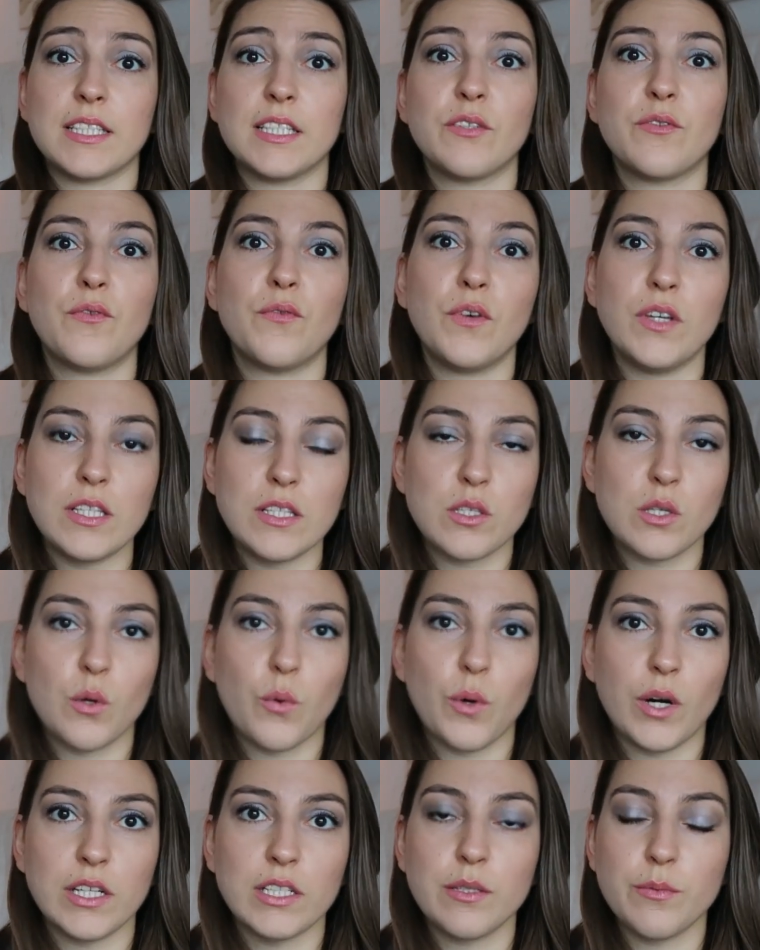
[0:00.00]
It fits
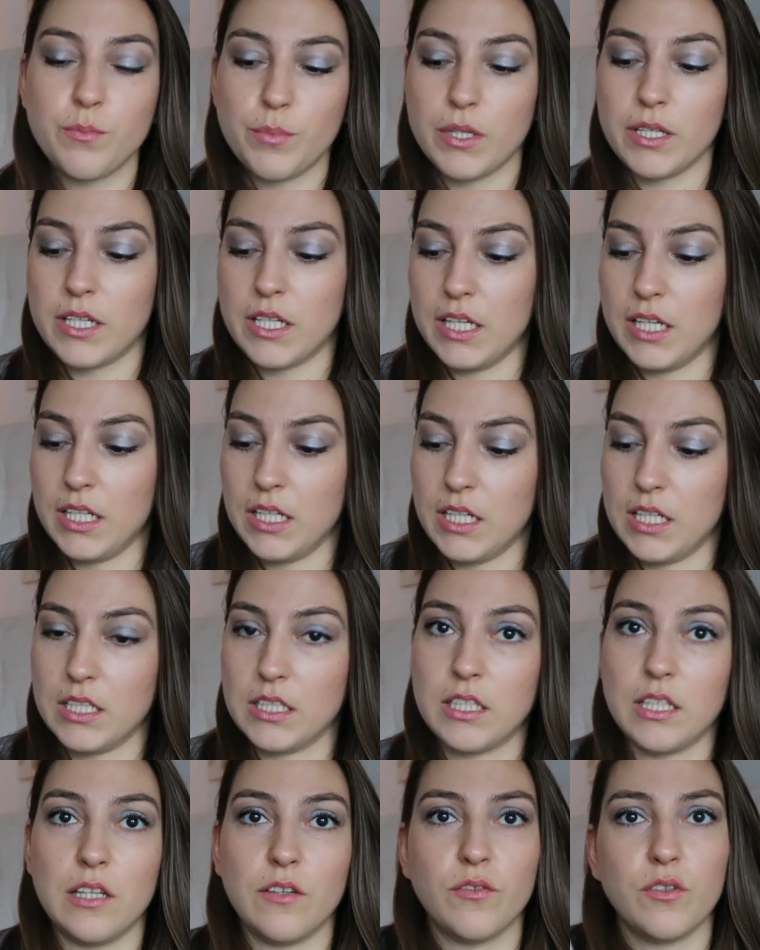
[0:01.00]
quite a bit in
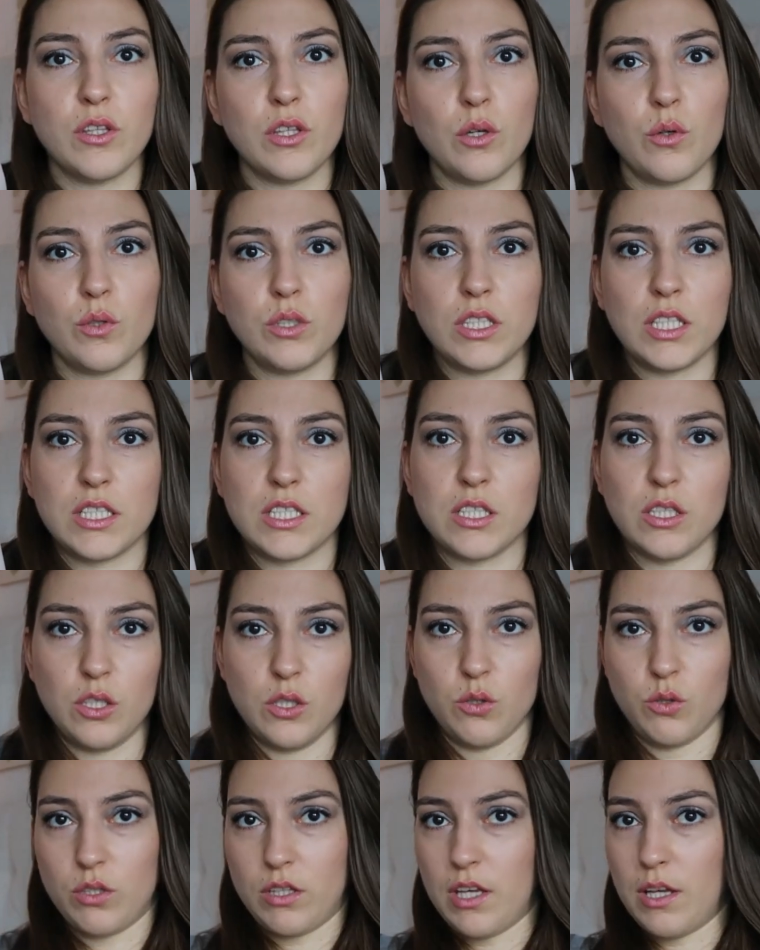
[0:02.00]
it, even though it doesn't
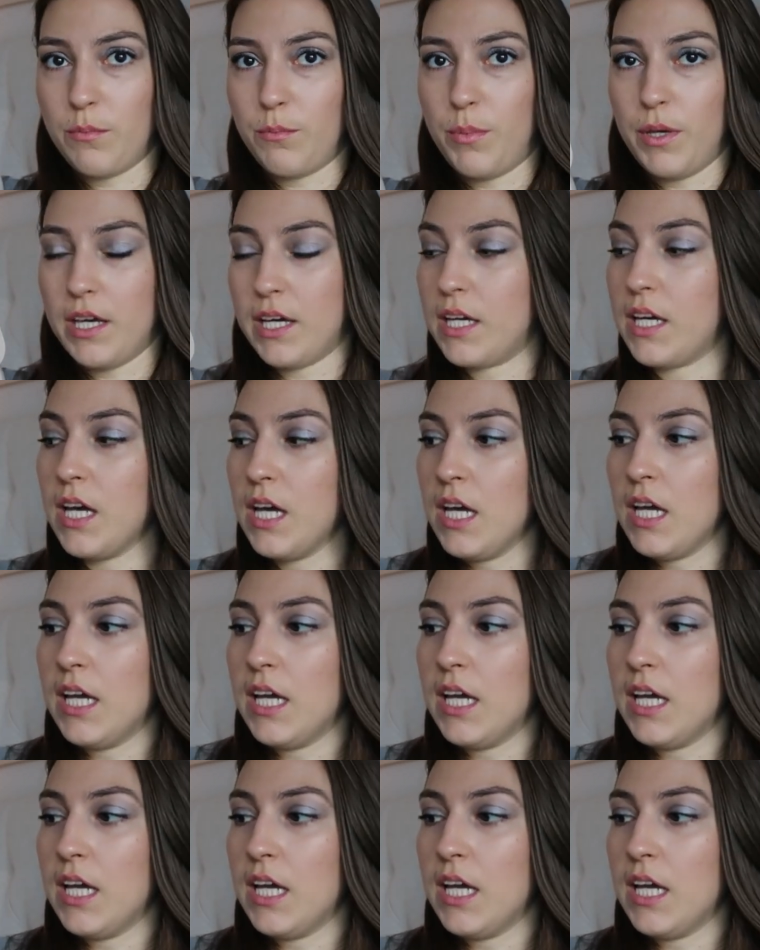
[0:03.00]
look that big.